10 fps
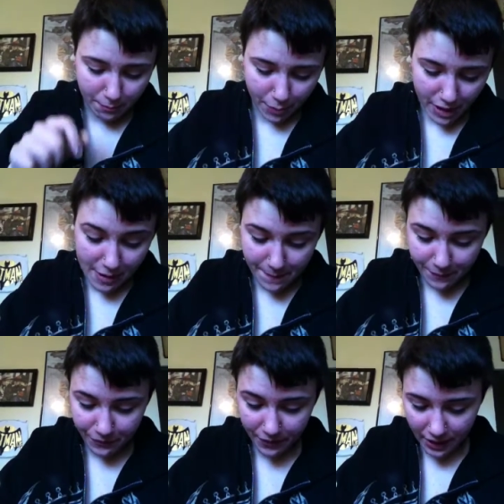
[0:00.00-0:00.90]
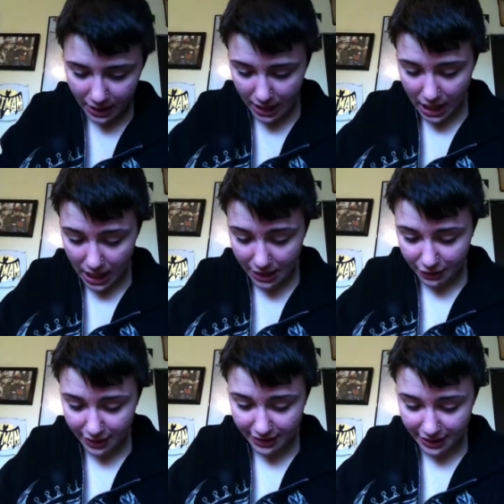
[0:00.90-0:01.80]
But I
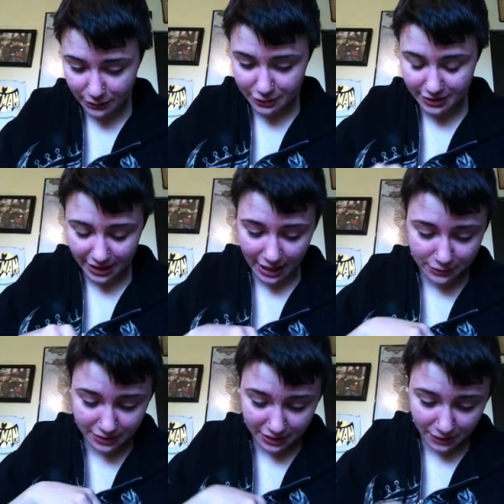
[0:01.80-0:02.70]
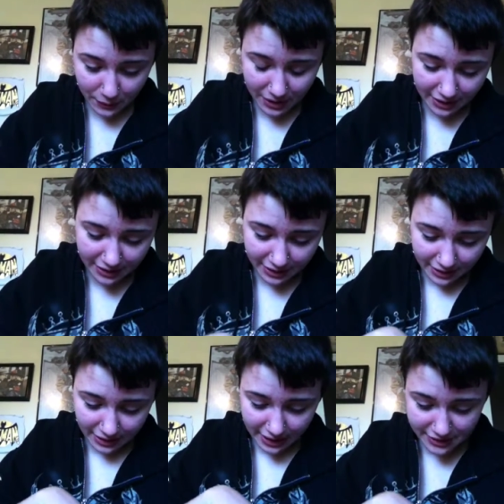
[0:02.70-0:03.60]
thought that I was just like, I was like, you know what?
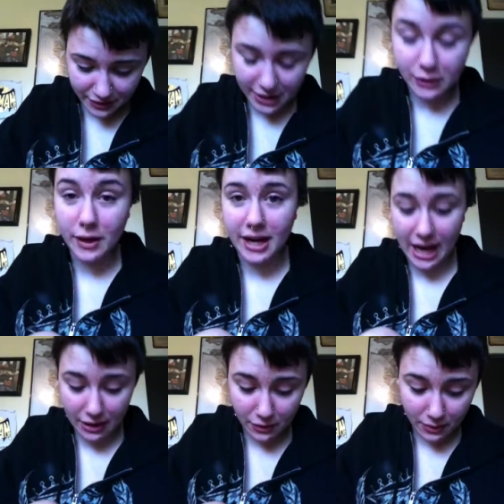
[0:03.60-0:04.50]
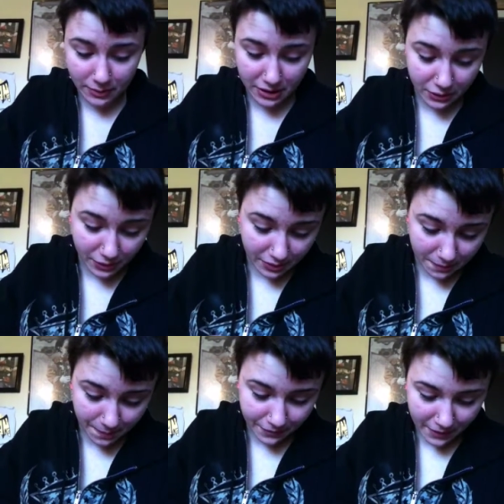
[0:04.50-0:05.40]
That's fucking great. I don't know what I'm going to do with
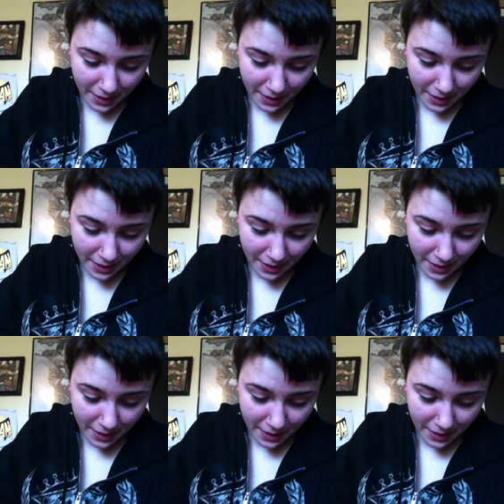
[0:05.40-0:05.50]
them.